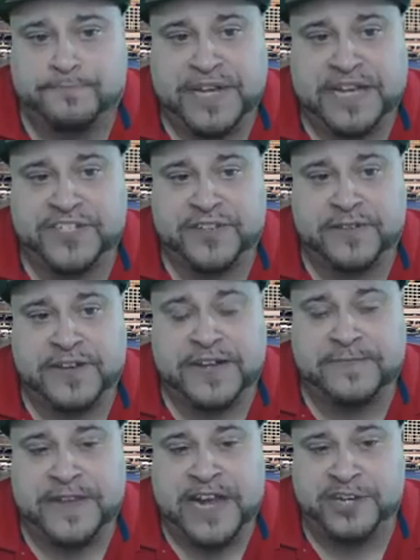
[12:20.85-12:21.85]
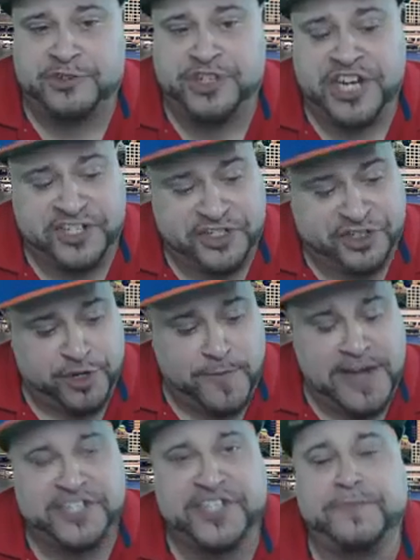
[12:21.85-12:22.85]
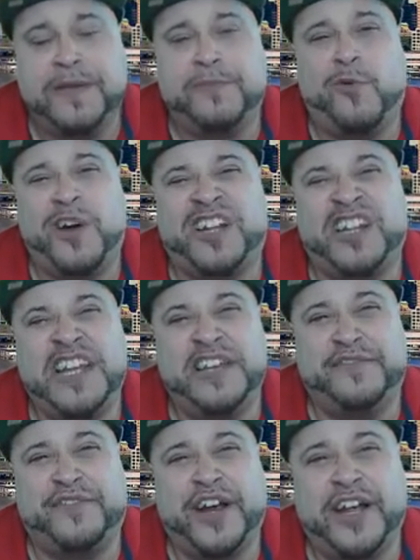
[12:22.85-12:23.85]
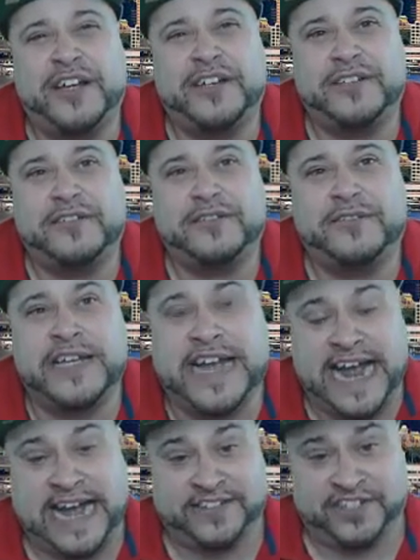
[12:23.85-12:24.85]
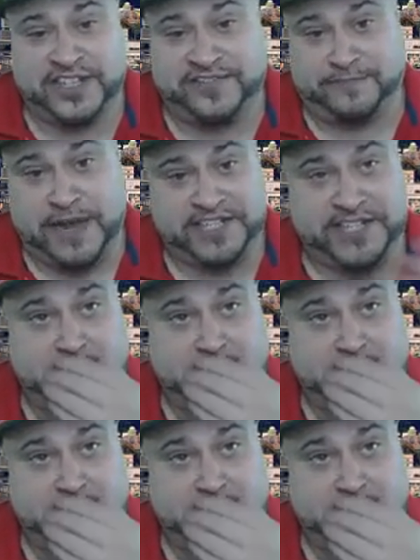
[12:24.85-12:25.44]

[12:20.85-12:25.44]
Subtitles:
because the country changes so much, then people want to leave, right? Like I had to leave my